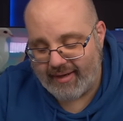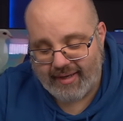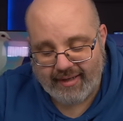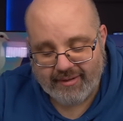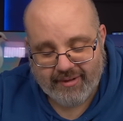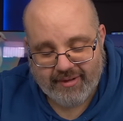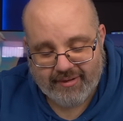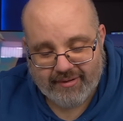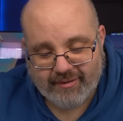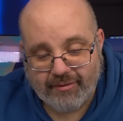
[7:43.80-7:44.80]
uh,
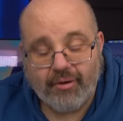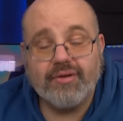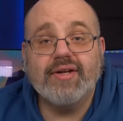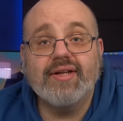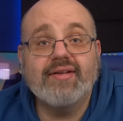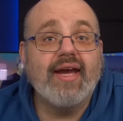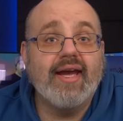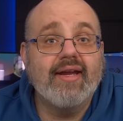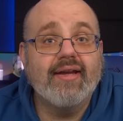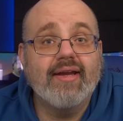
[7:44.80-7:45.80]
called it a
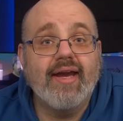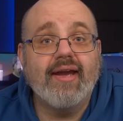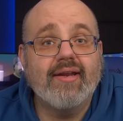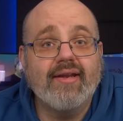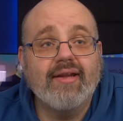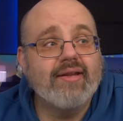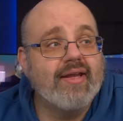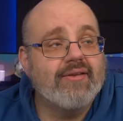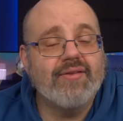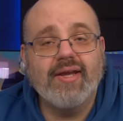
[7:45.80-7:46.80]
day and
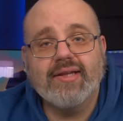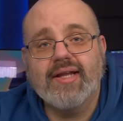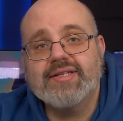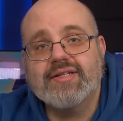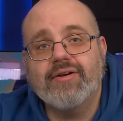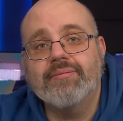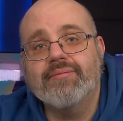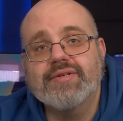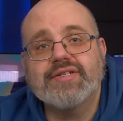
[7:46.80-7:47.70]
they think that some